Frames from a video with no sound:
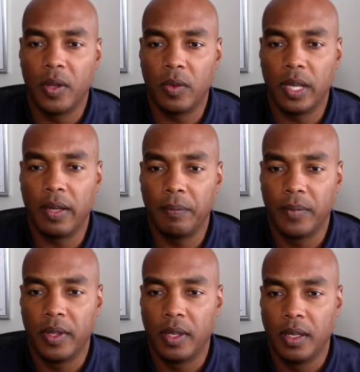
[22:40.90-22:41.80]
Okay.
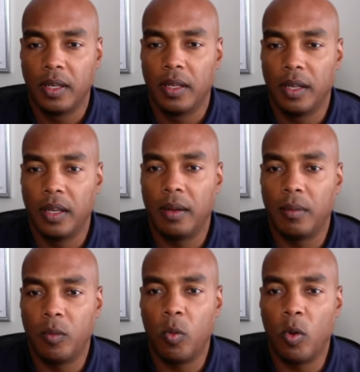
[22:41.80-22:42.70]
Uh,
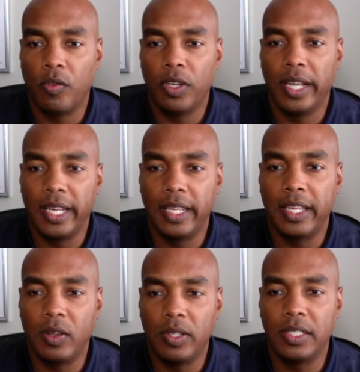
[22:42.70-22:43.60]
War related
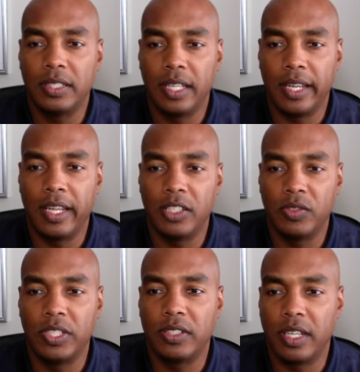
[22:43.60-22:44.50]
illness and
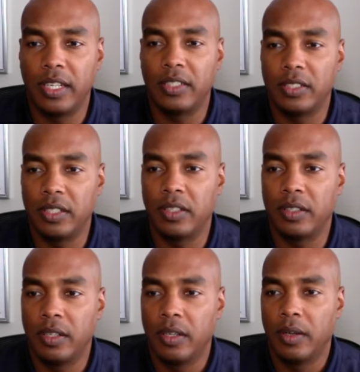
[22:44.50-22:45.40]
injury study center,
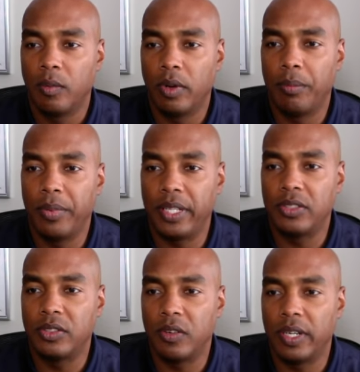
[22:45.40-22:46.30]
web
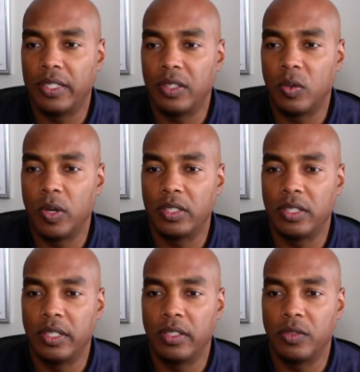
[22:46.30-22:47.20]
based surveys and
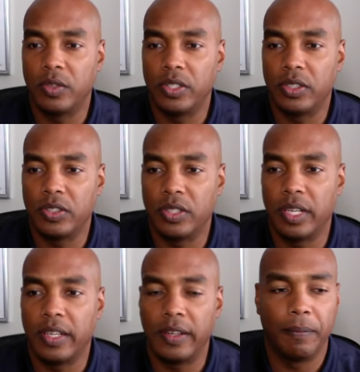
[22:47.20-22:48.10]
questionnaires for research
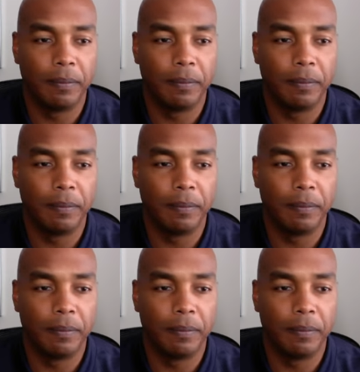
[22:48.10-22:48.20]
study.